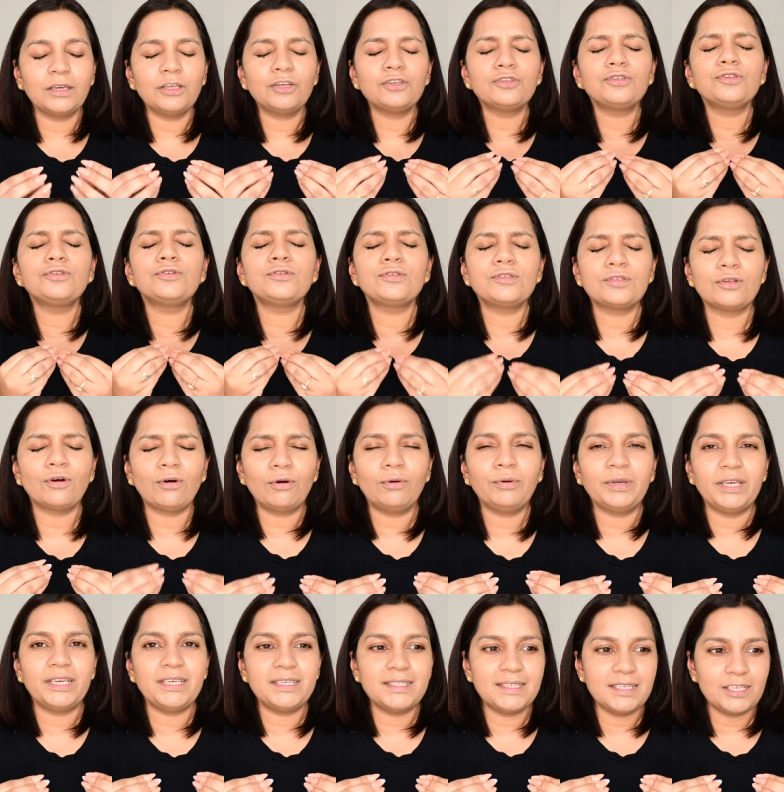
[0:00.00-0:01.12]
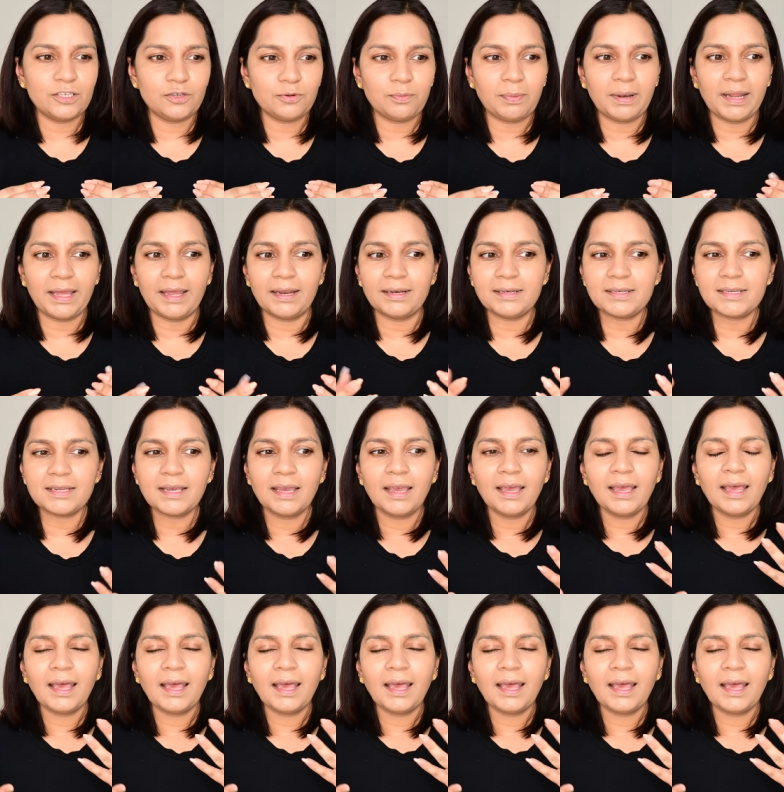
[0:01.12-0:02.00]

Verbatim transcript: It is so easy to blend,